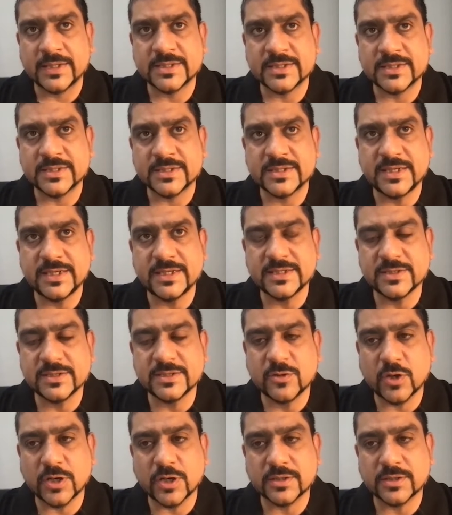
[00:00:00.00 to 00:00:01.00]

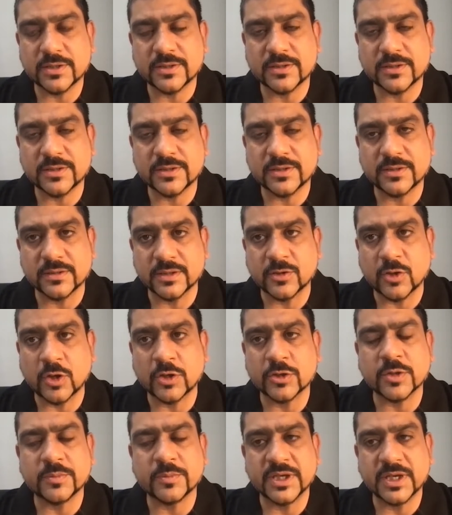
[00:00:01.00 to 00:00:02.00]
NCDs got
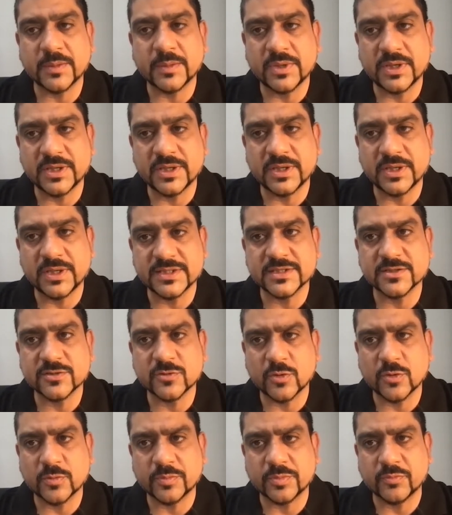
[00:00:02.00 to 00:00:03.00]
the non-communicable
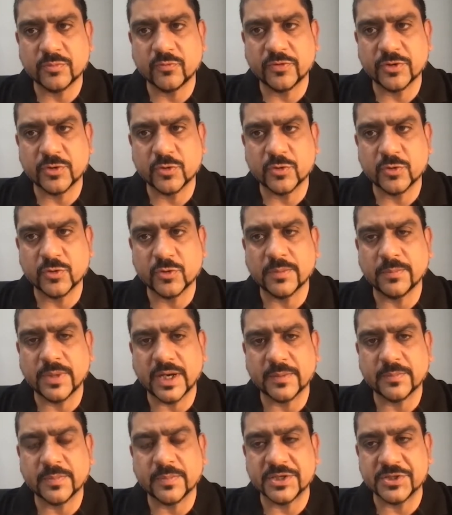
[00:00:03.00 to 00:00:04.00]
diseases took
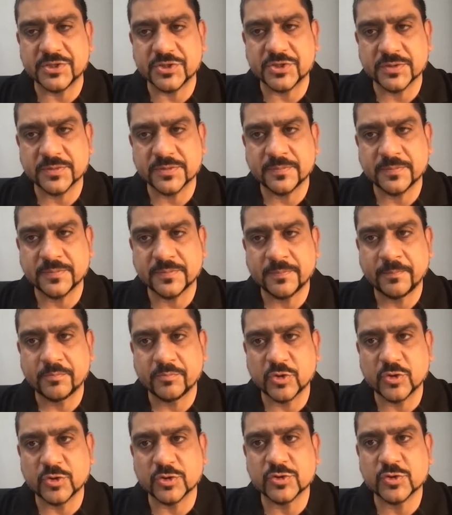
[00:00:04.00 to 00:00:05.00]
a backbench
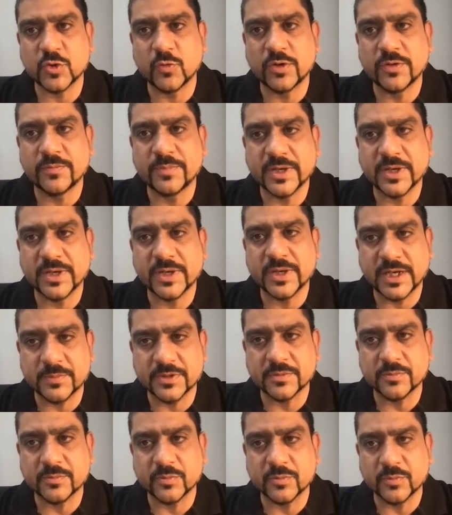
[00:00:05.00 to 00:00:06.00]
because COVID
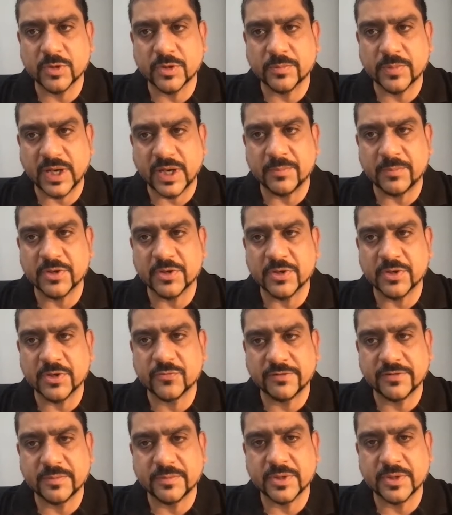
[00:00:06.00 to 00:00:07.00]
became the
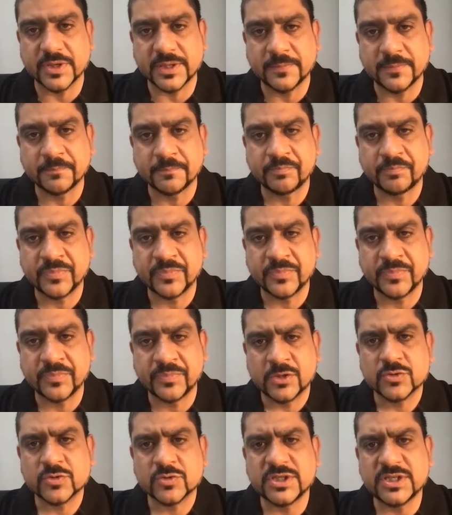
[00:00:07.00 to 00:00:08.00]
primary for everybody.
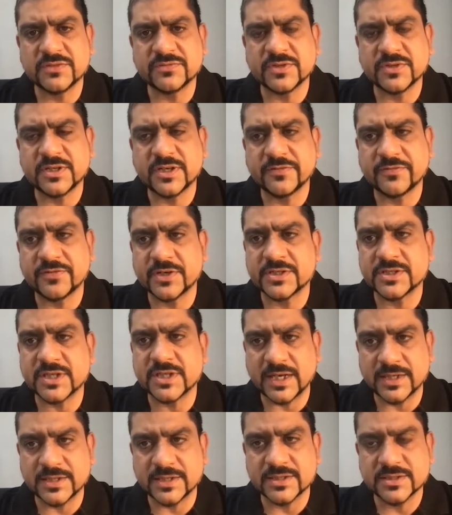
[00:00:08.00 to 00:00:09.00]
So these were
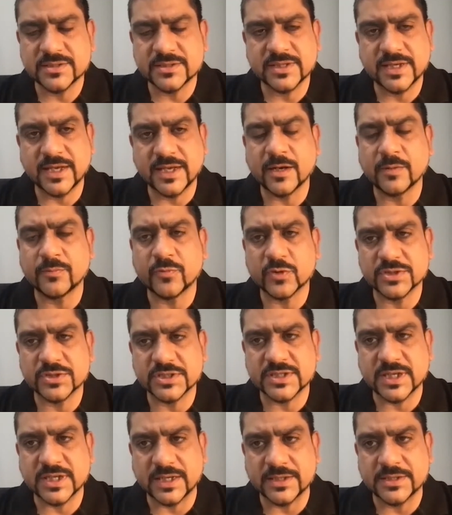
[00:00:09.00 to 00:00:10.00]
different challenges. Scale up
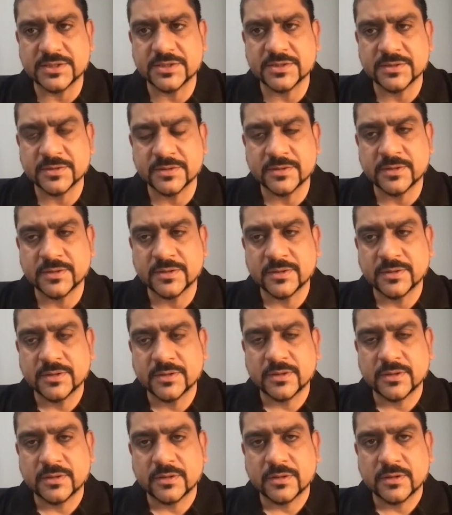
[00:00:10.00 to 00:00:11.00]
was a challenge,
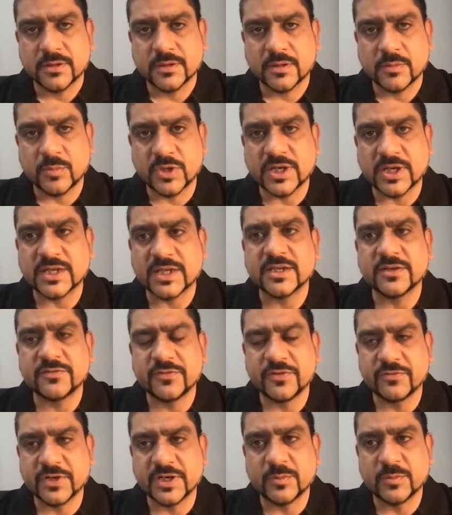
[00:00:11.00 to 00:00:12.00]
but I
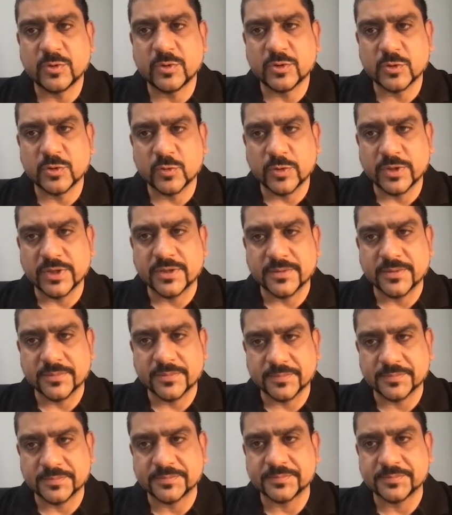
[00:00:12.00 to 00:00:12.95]
think we were able to do it.